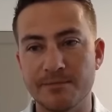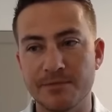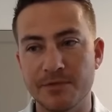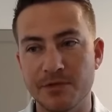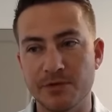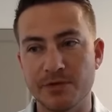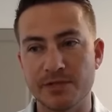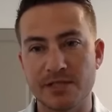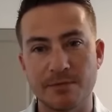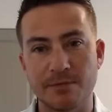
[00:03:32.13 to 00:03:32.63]

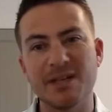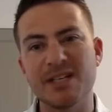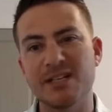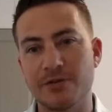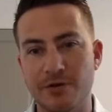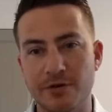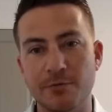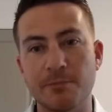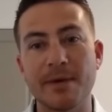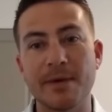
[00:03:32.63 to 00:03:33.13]
doing some
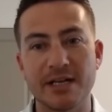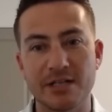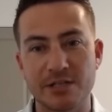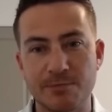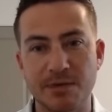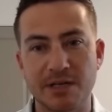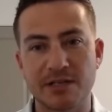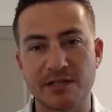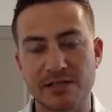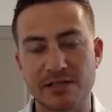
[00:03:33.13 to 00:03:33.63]
internal
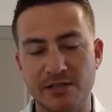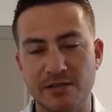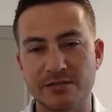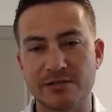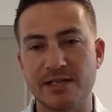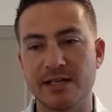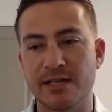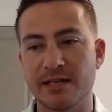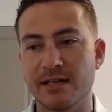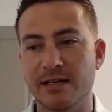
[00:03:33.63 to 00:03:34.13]
management
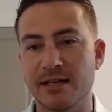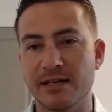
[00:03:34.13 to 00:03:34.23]
consulting